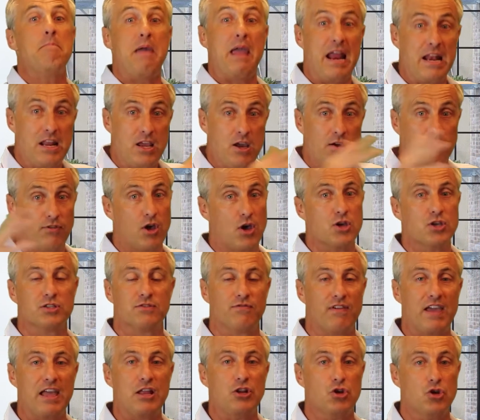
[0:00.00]
many of those
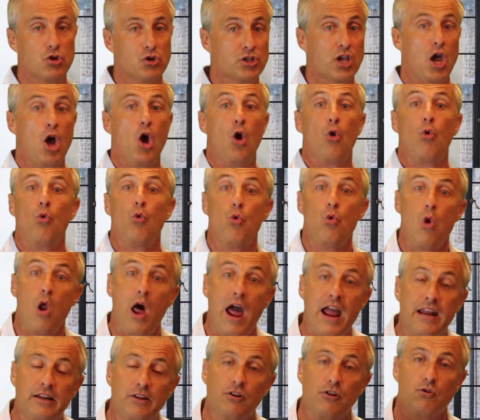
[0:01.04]
venues
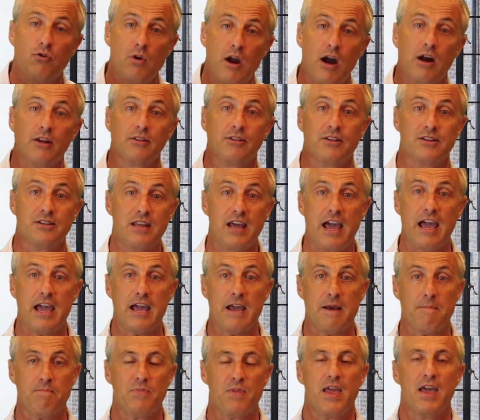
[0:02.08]
right throughout the
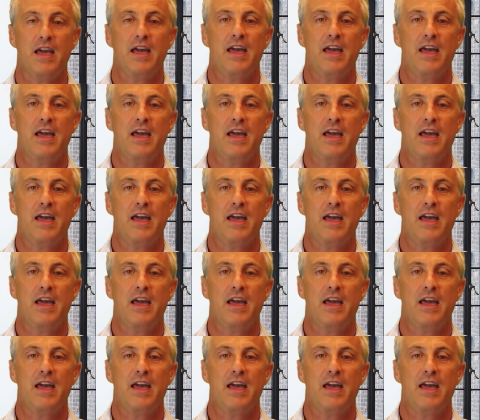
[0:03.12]
day.